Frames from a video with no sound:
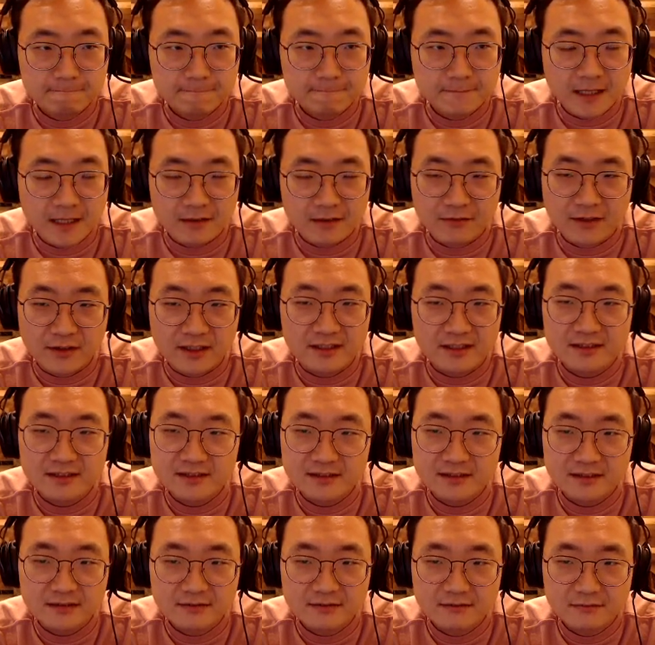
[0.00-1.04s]
rets
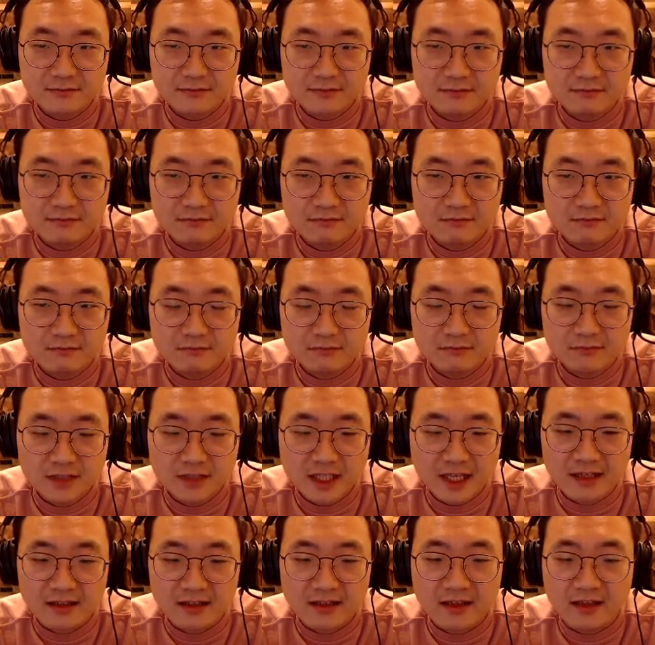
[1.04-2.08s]

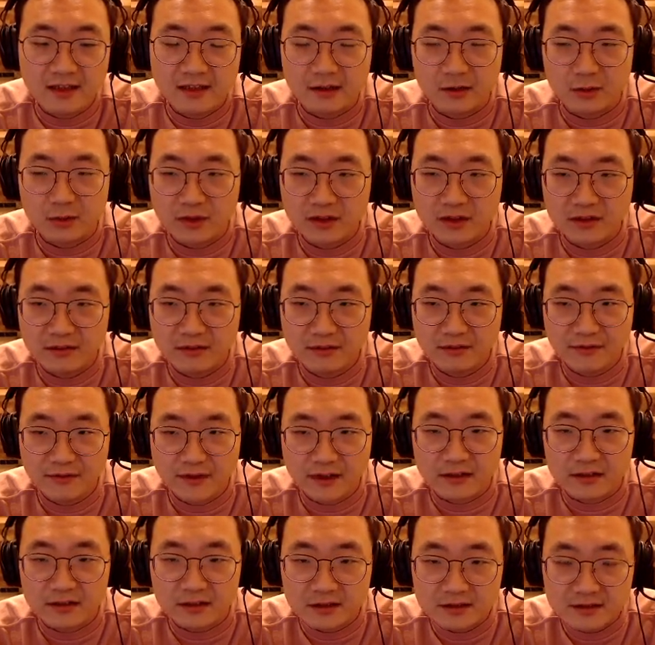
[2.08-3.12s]
can't hang with
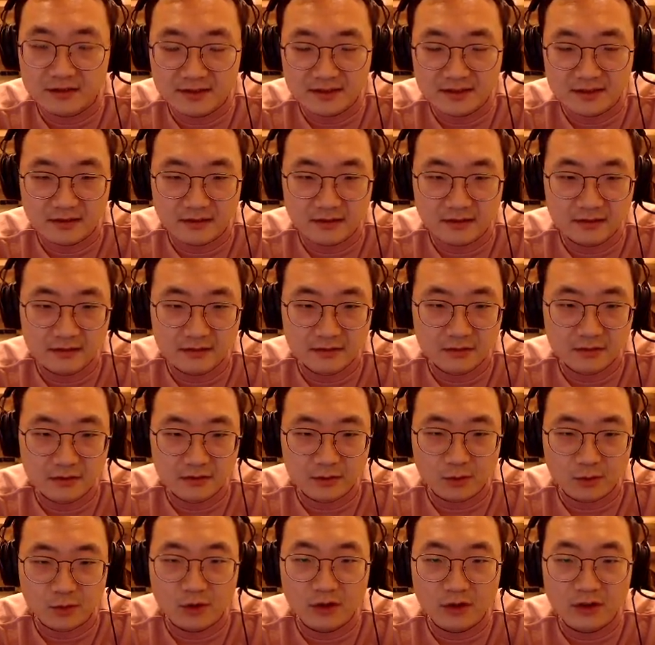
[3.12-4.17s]
ferals and
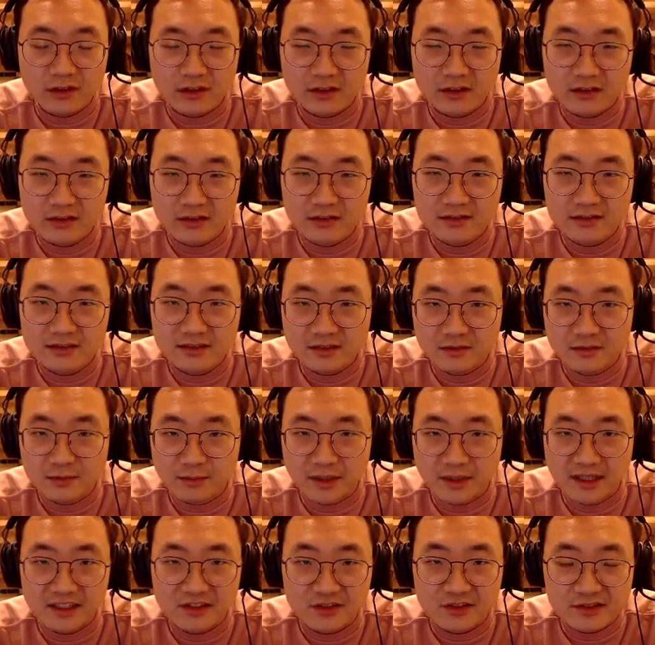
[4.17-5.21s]
warriors and
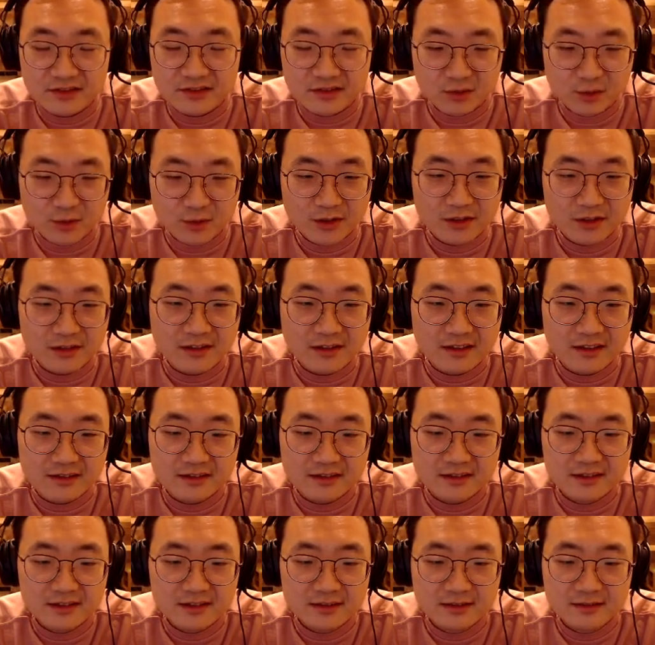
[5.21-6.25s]
mages and warlocks.